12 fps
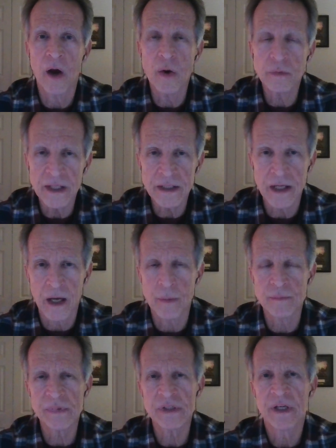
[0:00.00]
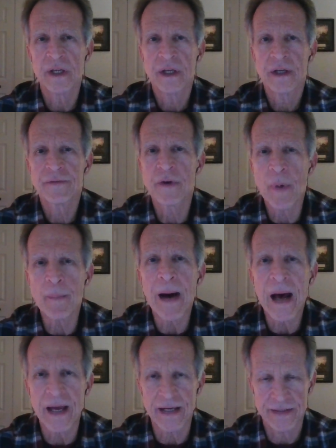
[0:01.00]
only comes from a
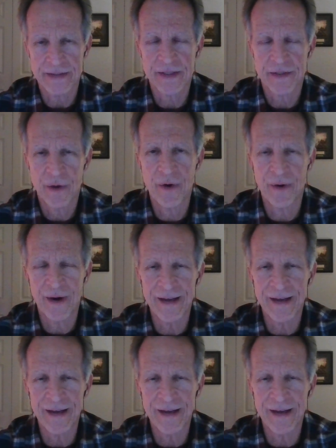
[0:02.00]
mind, all